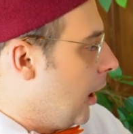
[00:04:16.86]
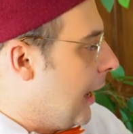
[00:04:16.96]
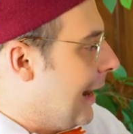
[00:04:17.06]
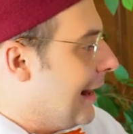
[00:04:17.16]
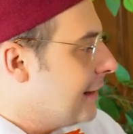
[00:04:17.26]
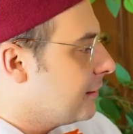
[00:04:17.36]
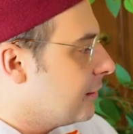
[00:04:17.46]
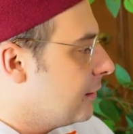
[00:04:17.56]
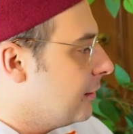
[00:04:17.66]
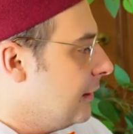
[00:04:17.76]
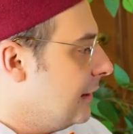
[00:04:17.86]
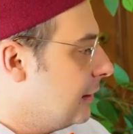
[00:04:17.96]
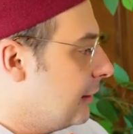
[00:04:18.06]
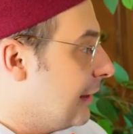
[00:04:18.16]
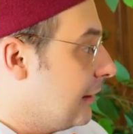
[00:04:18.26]
let's see the
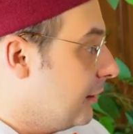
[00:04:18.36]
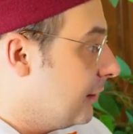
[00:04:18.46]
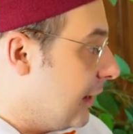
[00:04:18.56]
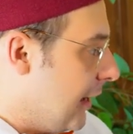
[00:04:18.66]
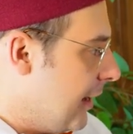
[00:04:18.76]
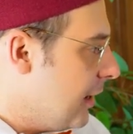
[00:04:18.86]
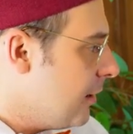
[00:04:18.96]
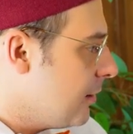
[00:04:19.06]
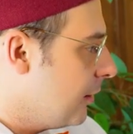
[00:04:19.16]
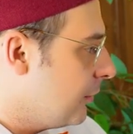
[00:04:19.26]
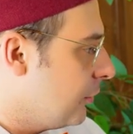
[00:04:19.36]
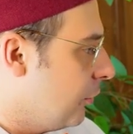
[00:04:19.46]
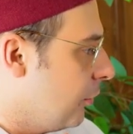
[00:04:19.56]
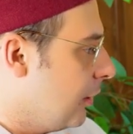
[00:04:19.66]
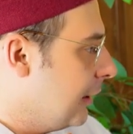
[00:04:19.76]
descending scale.
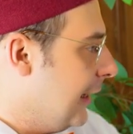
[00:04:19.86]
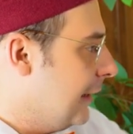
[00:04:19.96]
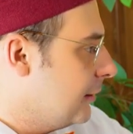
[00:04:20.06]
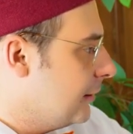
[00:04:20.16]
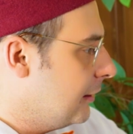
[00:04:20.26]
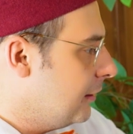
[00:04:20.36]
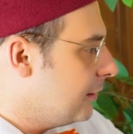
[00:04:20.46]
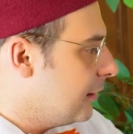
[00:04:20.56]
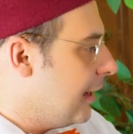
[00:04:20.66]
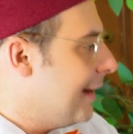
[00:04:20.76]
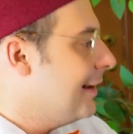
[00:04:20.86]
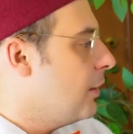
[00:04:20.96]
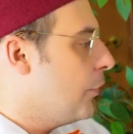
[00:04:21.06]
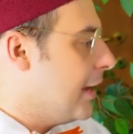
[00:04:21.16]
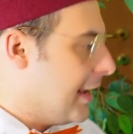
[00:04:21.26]
So in the descending scale
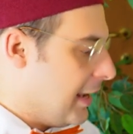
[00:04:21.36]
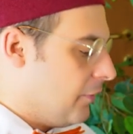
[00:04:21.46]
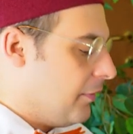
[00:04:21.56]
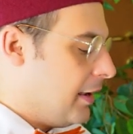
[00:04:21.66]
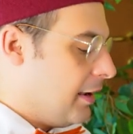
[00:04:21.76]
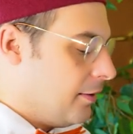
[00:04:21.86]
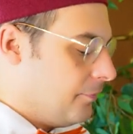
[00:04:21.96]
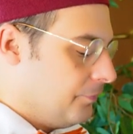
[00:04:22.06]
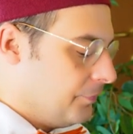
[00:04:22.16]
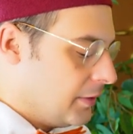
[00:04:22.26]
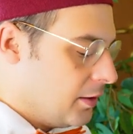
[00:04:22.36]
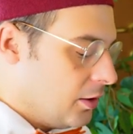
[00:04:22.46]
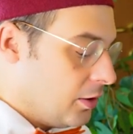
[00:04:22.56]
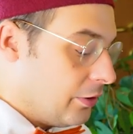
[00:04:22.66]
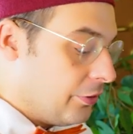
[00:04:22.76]
we have
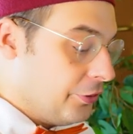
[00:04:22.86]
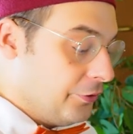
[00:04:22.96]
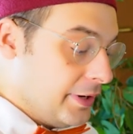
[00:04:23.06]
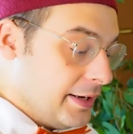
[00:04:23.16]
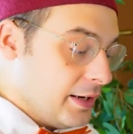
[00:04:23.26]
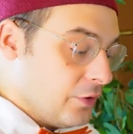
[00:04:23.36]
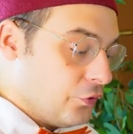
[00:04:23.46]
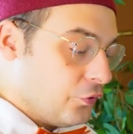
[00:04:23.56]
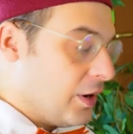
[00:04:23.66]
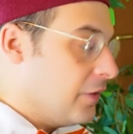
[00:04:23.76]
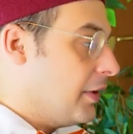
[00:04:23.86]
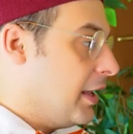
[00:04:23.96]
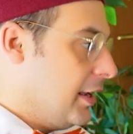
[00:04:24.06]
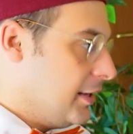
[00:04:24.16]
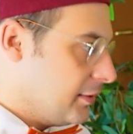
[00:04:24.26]
3, 5,
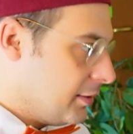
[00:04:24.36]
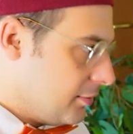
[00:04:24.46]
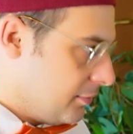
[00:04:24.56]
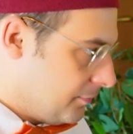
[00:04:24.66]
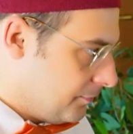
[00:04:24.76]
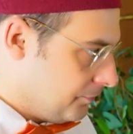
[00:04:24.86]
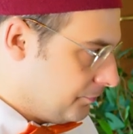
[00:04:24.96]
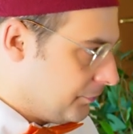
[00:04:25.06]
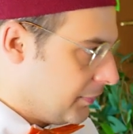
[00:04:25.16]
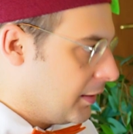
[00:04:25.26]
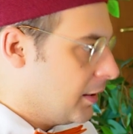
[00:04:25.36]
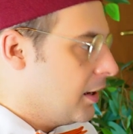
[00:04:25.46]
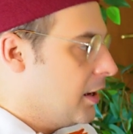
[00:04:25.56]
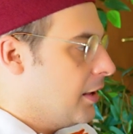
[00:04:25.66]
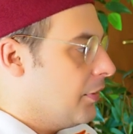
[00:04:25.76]
8,
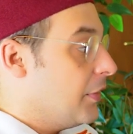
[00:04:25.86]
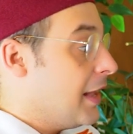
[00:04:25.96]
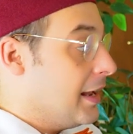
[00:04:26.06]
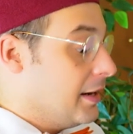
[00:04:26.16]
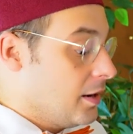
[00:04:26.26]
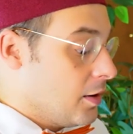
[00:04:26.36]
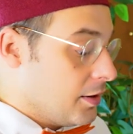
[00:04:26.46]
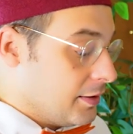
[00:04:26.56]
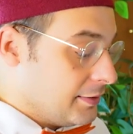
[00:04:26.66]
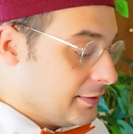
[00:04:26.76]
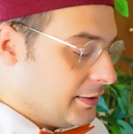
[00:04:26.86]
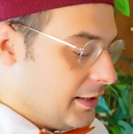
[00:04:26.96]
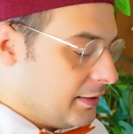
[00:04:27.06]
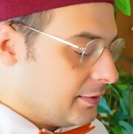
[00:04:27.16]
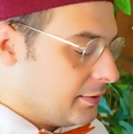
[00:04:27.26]
then
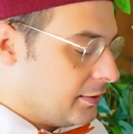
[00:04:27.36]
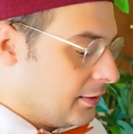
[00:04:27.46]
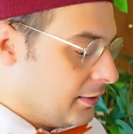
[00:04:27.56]
6,